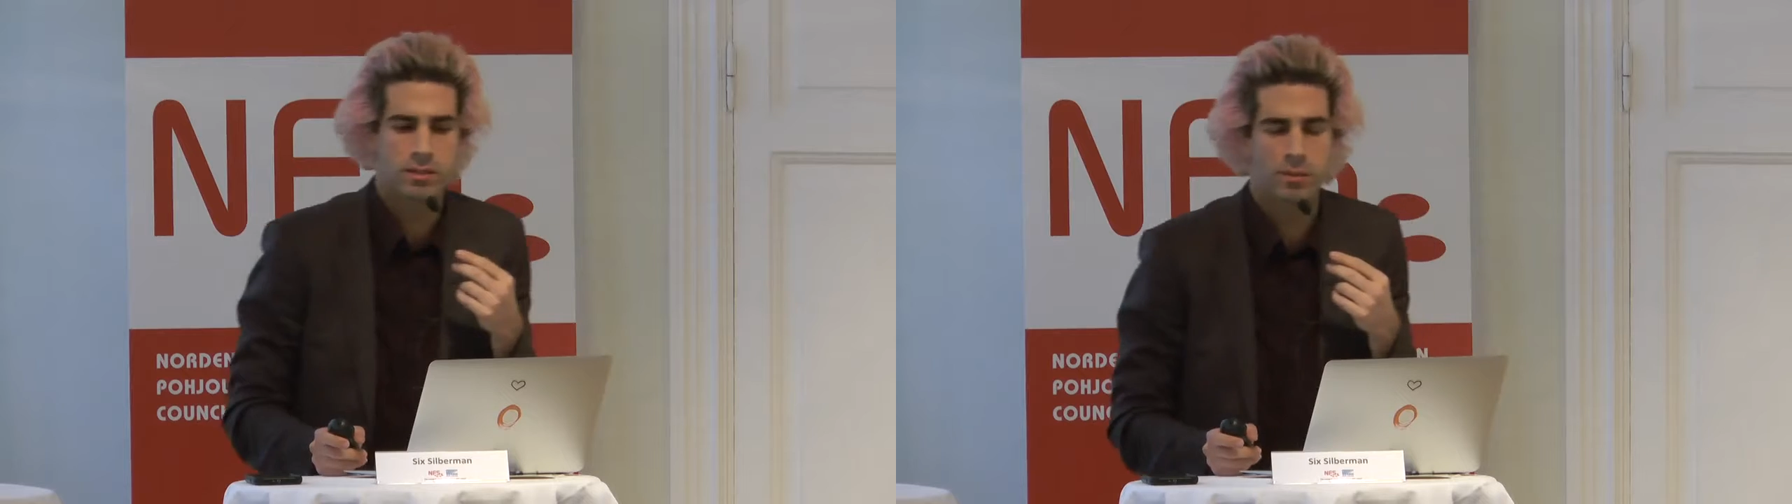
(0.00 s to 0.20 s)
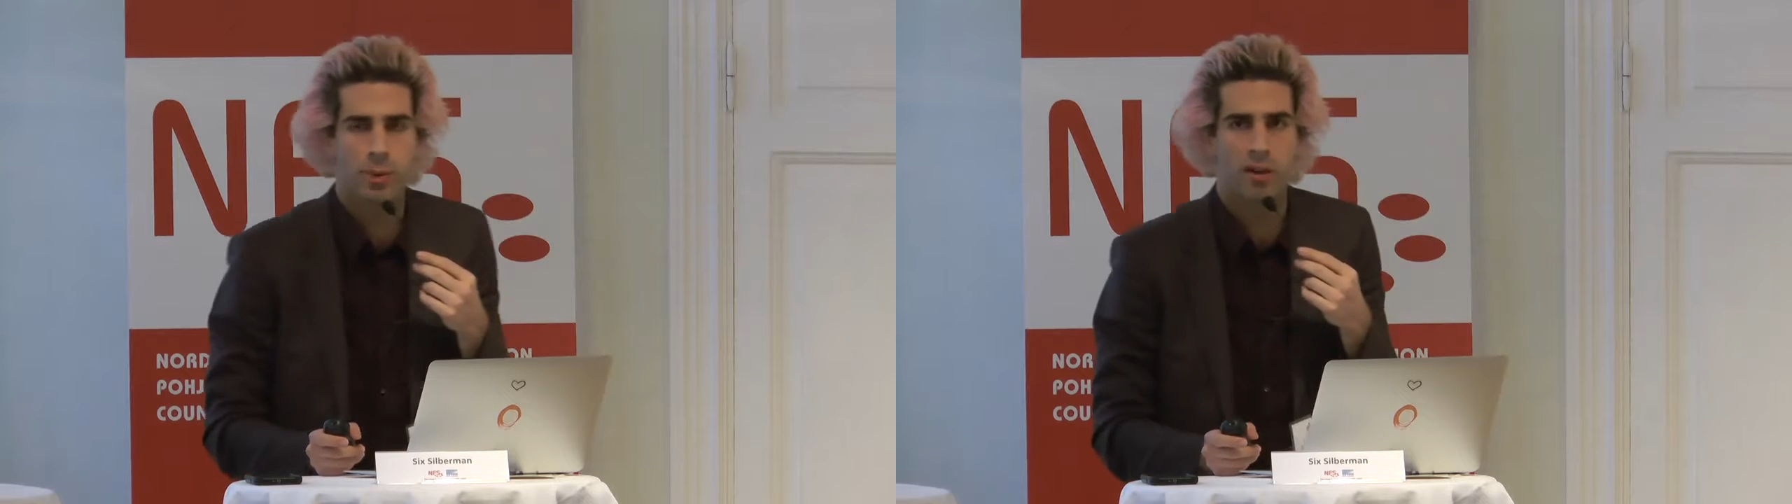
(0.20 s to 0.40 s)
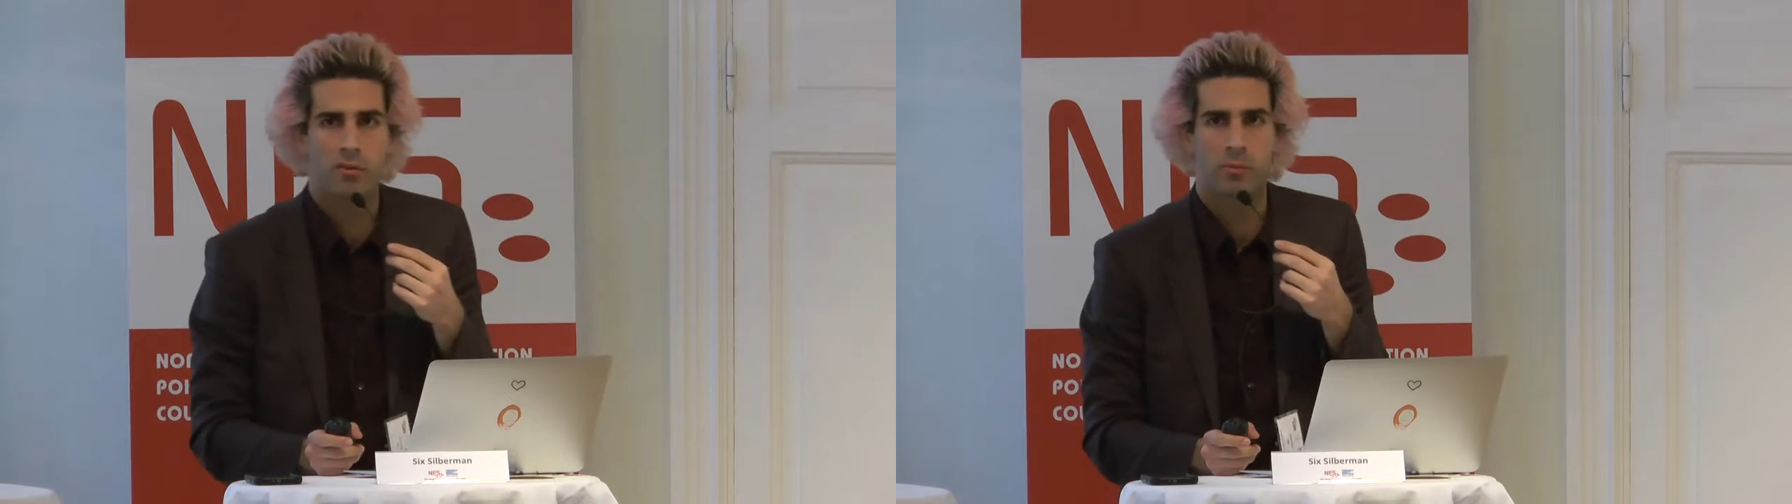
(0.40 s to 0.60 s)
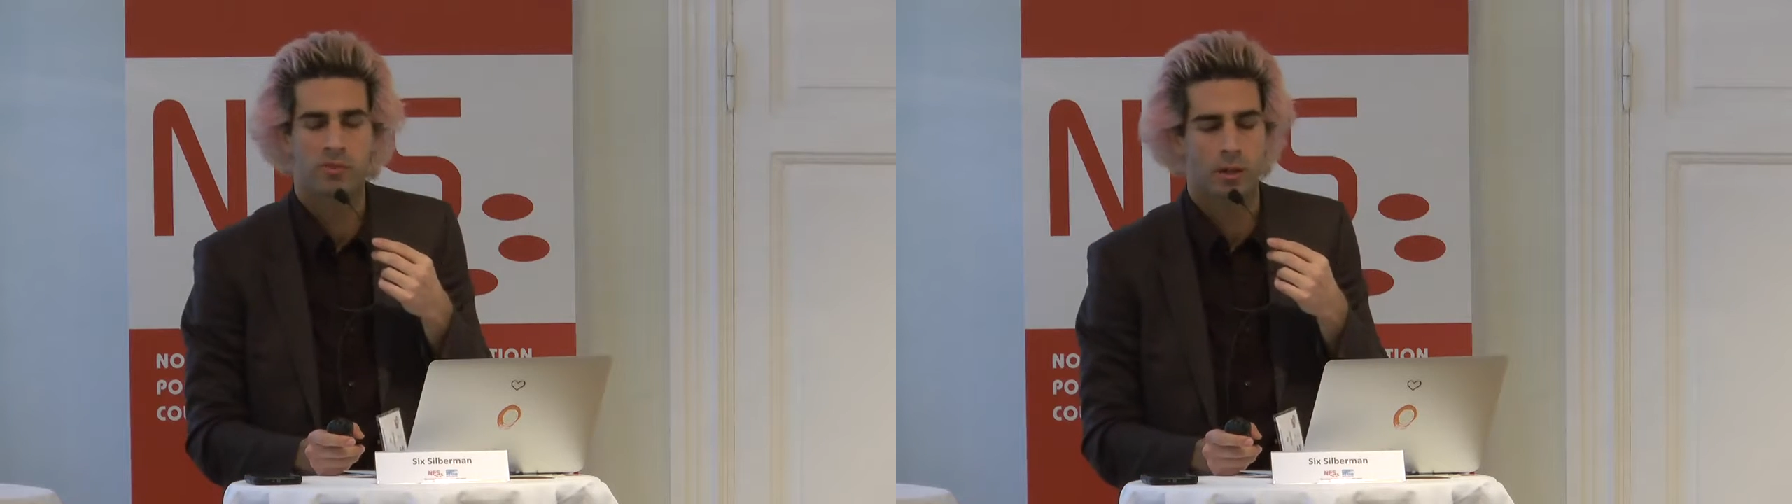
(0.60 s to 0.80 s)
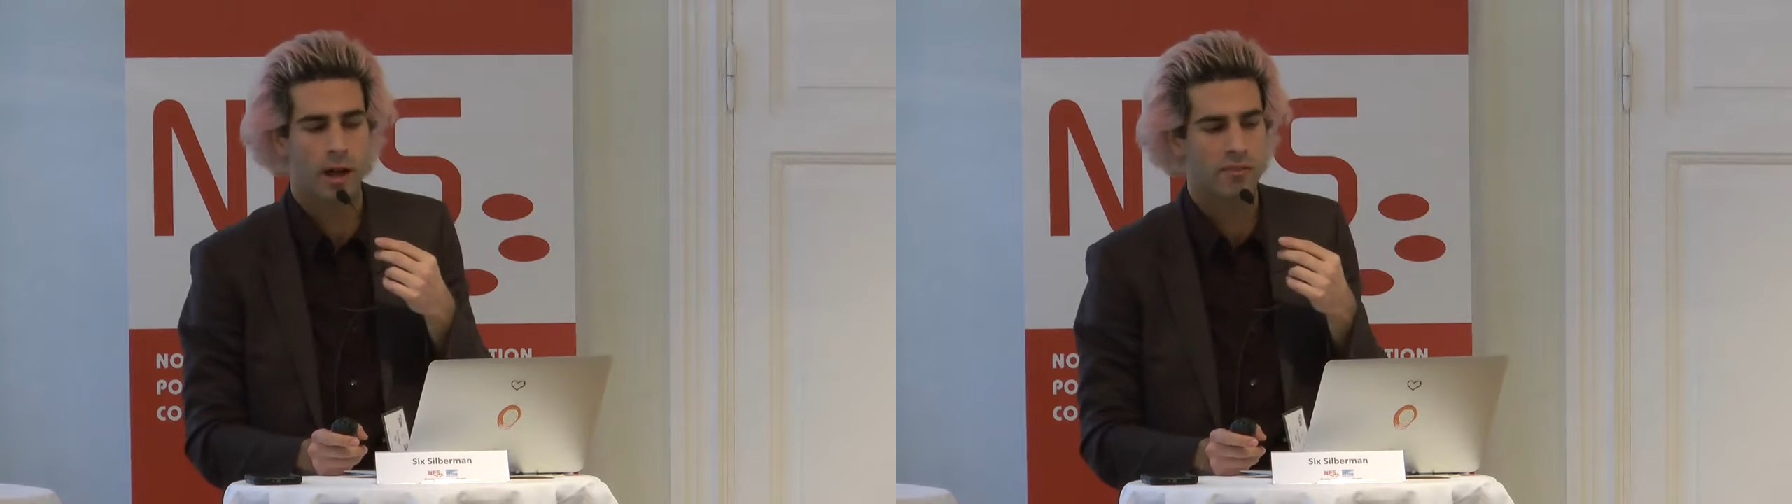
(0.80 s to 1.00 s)
It's a platform
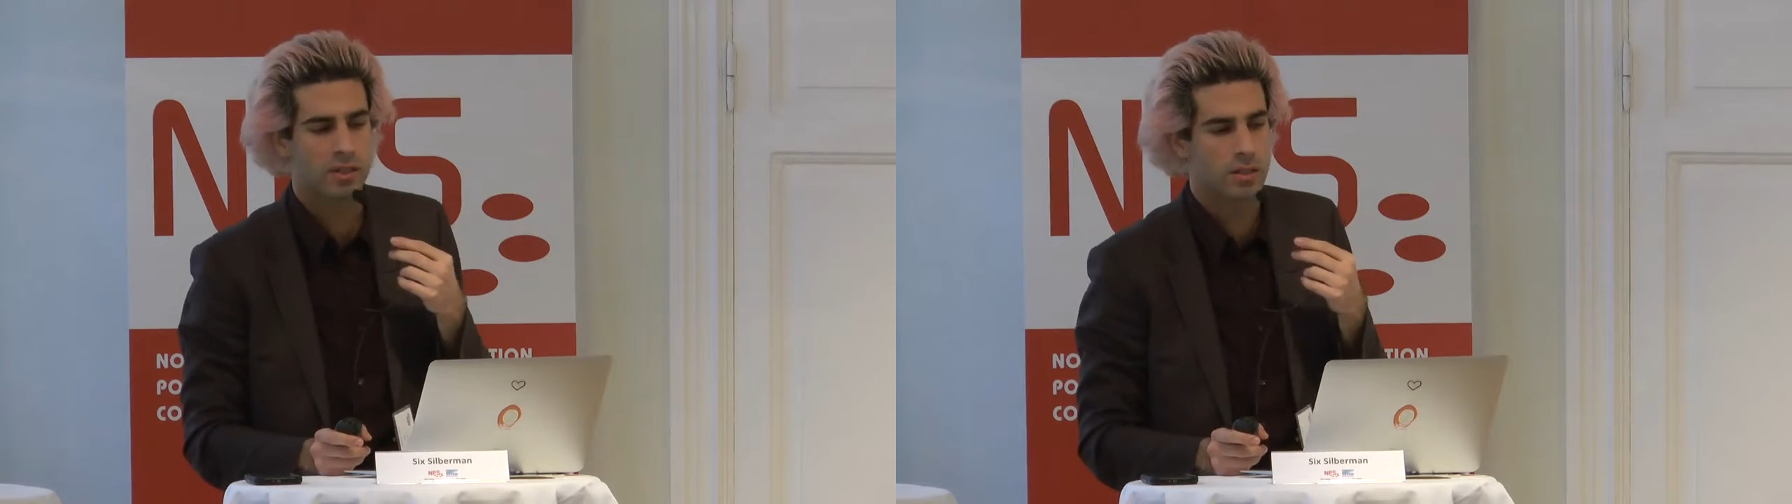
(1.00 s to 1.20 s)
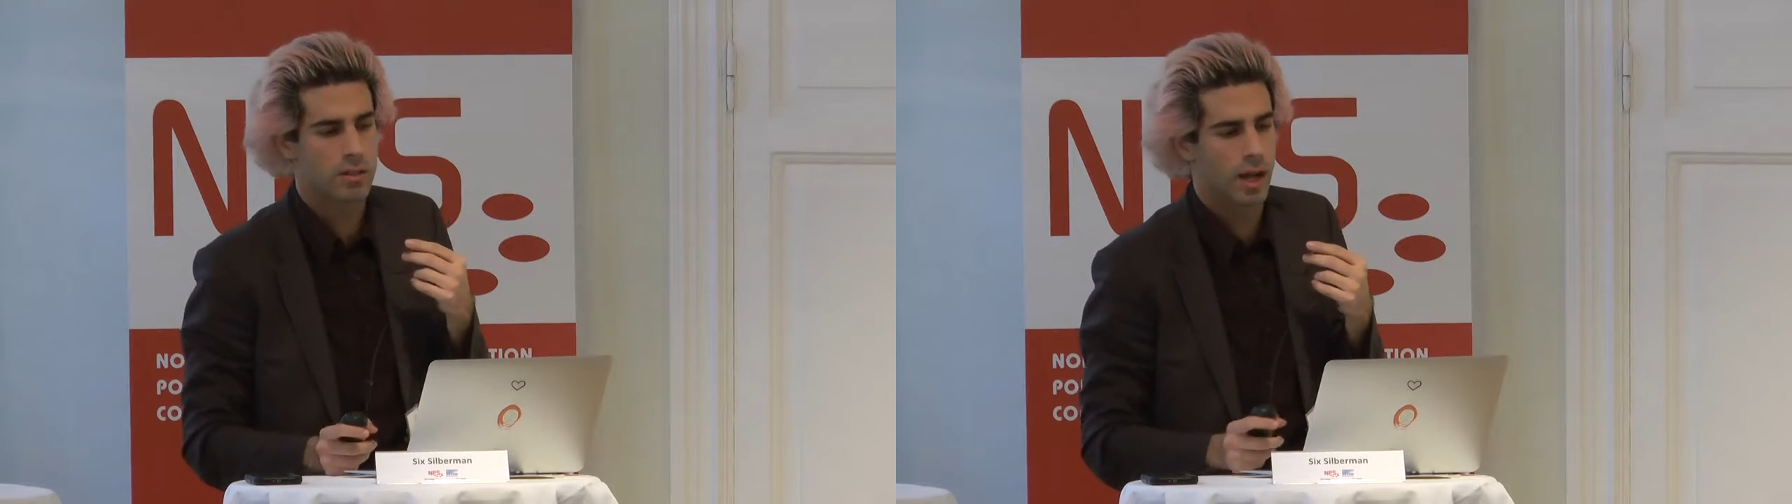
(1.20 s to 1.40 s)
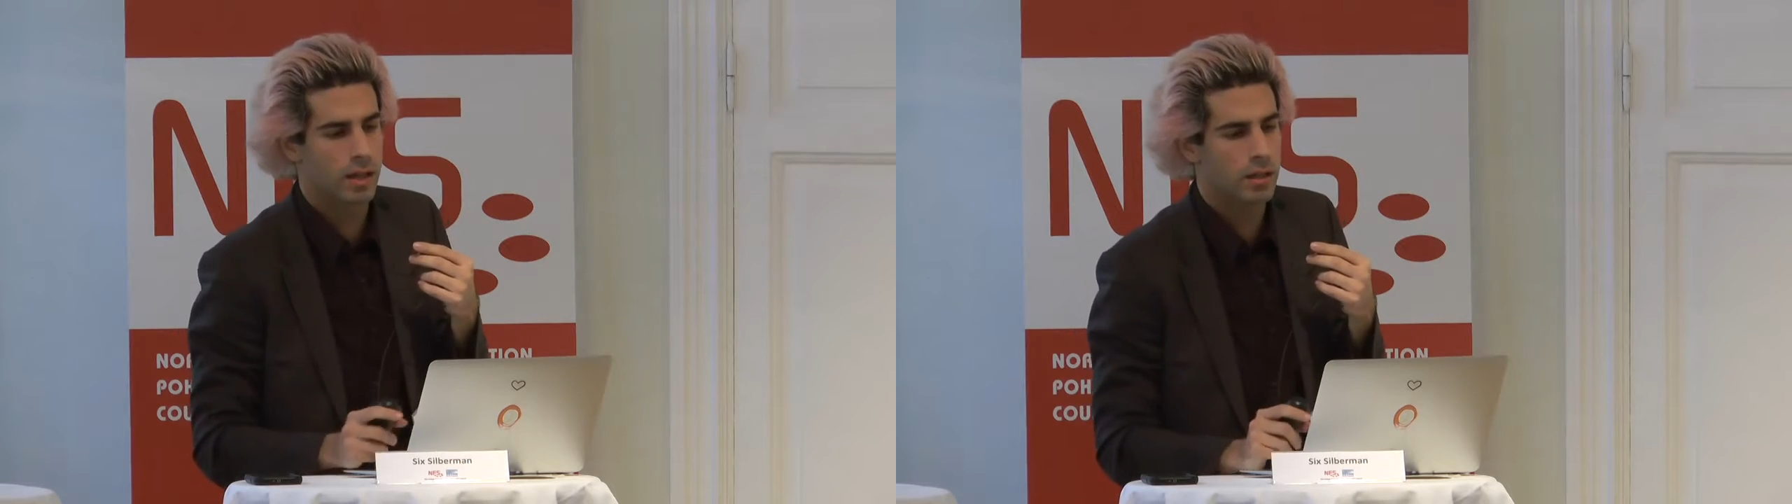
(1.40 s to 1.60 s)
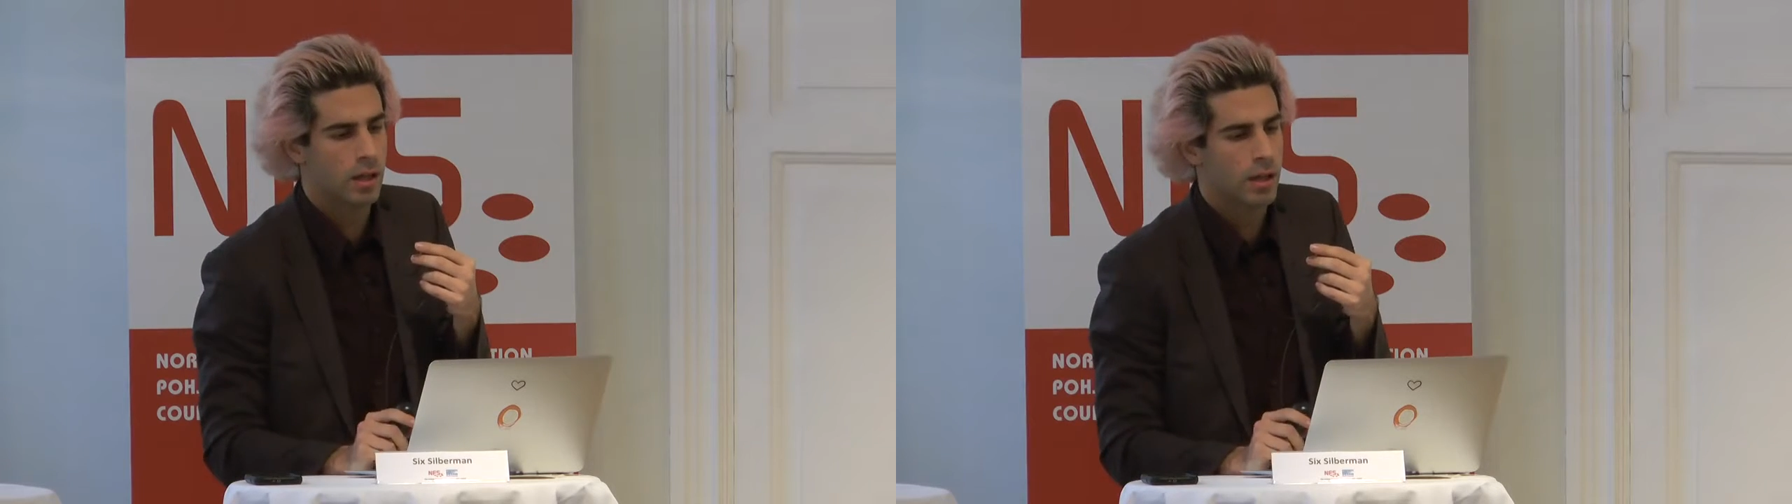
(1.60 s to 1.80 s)
for graphic design.